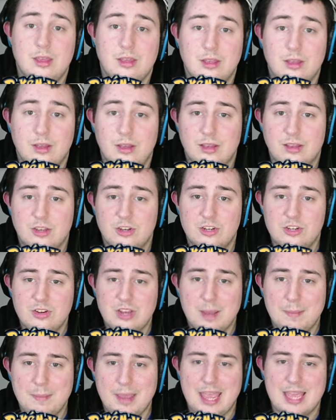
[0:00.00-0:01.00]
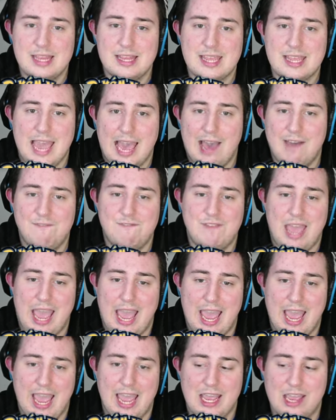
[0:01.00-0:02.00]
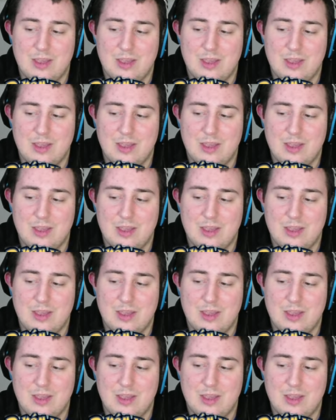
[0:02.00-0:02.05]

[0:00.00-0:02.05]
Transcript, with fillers: could you come in the cafe?